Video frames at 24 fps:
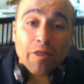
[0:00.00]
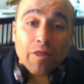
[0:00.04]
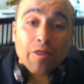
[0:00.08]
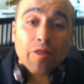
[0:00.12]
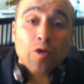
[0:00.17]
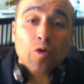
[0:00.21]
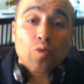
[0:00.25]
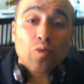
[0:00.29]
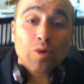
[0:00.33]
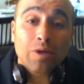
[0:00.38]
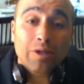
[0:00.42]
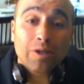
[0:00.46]

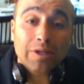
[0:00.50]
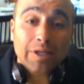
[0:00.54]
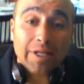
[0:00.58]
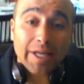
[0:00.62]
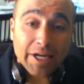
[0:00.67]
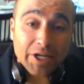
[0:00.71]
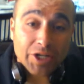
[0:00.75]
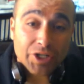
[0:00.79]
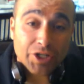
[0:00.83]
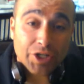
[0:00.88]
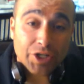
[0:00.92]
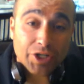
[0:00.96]
the
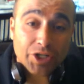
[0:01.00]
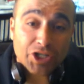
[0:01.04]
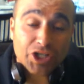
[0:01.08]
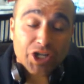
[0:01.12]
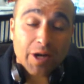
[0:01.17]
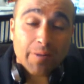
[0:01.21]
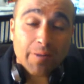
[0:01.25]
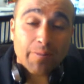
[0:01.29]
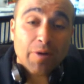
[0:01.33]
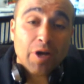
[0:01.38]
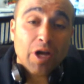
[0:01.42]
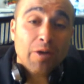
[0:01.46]

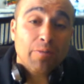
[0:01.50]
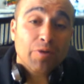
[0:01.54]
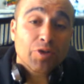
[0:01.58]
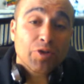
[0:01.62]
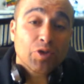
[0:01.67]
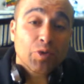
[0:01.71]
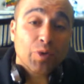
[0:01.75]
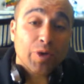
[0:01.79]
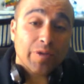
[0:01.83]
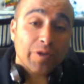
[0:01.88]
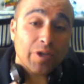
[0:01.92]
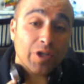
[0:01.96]
relationship
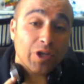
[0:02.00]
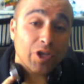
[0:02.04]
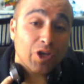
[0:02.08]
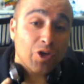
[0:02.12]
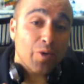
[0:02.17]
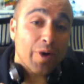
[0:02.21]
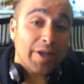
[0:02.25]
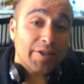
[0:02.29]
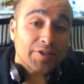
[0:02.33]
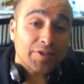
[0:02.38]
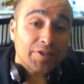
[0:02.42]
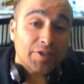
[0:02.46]
between the
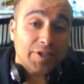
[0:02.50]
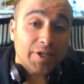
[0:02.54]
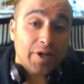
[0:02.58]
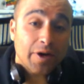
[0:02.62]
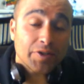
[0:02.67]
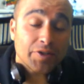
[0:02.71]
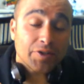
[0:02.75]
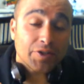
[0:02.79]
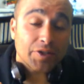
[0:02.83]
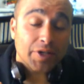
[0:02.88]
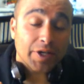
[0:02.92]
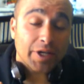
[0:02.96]

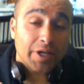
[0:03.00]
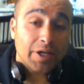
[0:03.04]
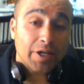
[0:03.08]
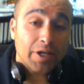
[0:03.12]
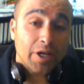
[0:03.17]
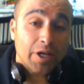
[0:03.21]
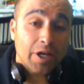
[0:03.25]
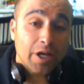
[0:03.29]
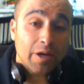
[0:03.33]
UNCRC,